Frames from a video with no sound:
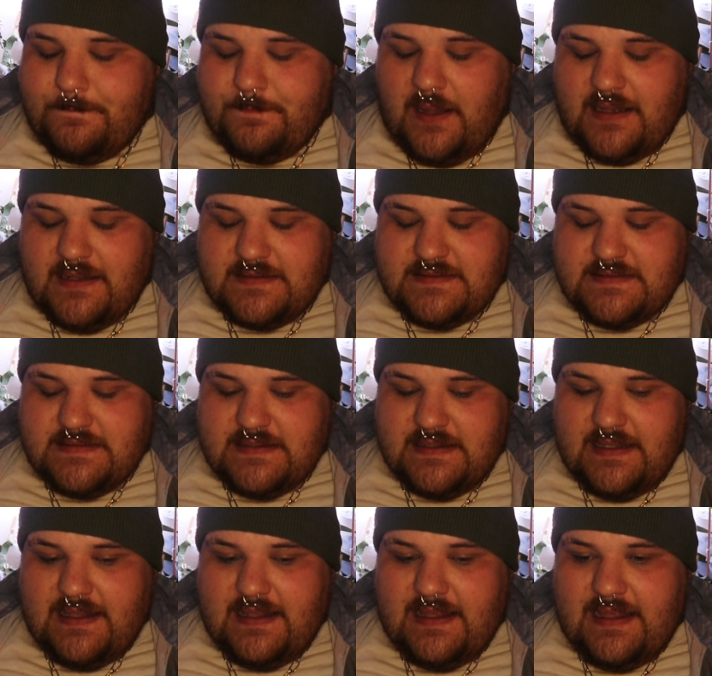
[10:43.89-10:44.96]
But
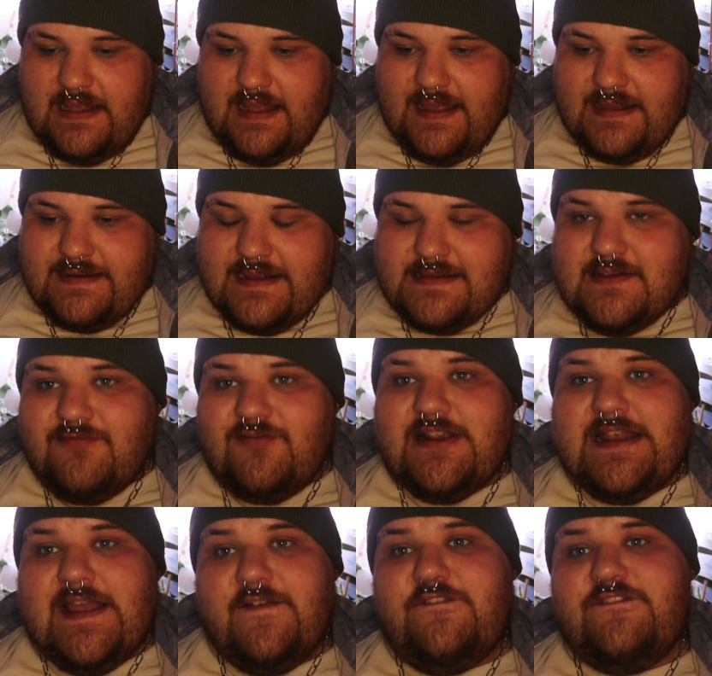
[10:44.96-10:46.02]
it is a
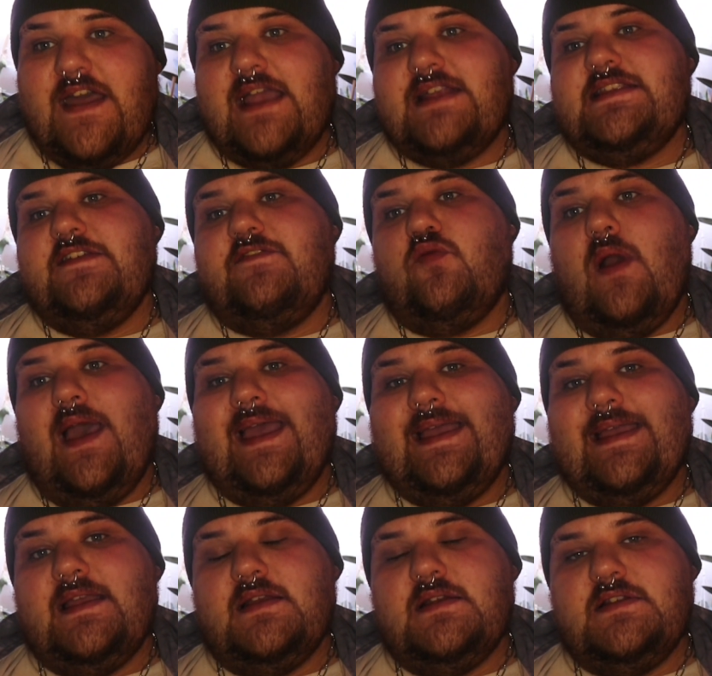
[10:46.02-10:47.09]
really effective
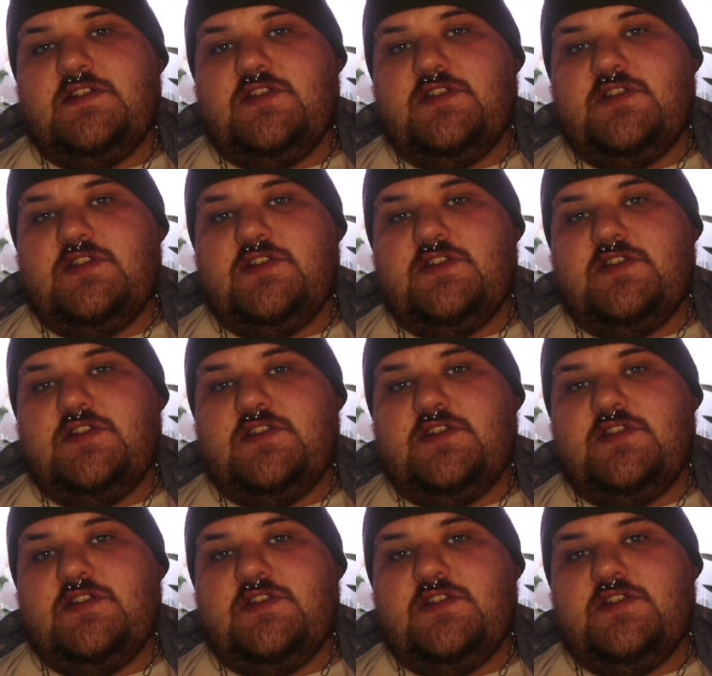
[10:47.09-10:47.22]
way